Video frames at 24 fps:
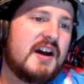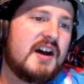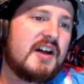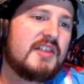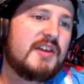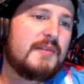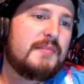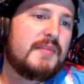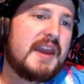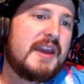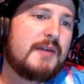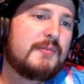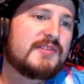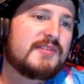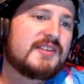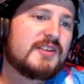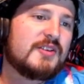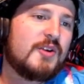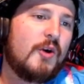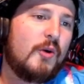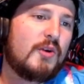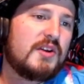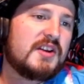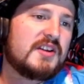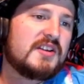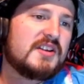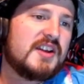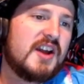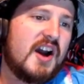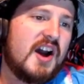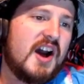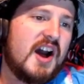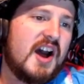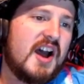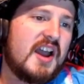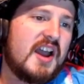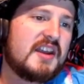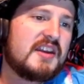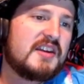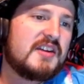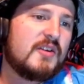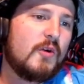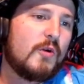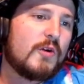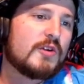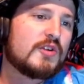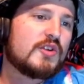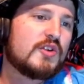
The Man with the Golden Gun or